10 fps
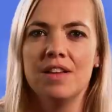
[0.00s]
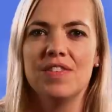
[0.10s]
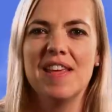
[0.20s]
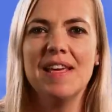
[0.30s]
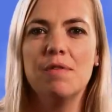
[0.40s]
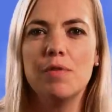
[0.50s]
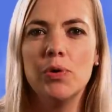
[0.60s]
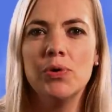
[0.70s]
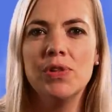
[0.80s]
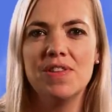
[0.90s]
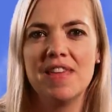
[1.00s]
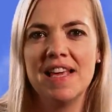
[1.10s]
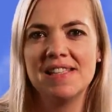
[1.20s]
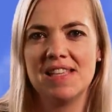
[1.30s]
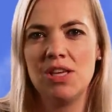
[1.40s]
Think of all the
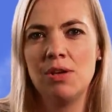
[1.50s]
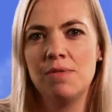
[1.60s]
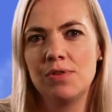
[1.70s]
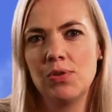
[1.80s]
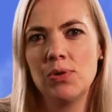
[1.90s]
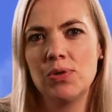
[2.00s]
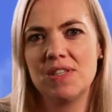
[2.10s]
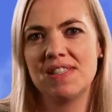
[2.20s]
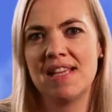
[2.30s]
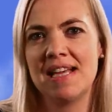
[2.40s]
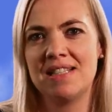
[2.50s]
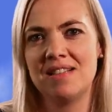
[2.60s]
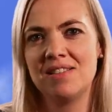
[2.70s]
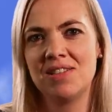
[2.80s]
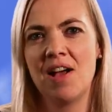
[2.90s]
things that you've thought, said,
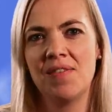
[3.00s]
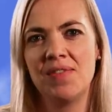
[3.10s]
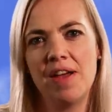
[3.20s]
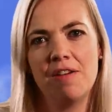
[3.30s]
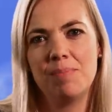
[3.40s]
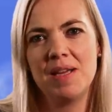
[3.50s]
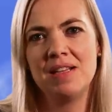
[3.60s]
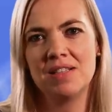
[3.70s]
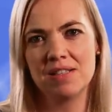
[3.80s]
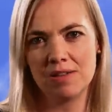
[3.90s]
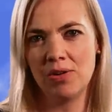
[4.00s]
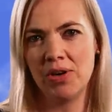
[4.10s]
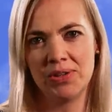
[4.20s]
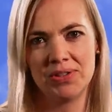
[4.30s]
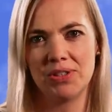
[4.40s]
and done that have been
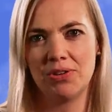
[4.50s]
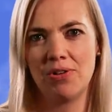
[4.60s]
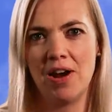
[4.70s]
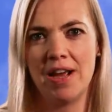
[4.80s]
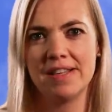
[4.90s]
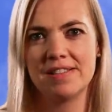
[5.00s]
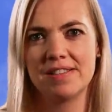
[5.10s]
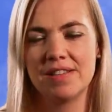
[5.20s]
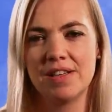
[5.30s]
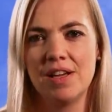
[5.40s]
disloyal to Christ.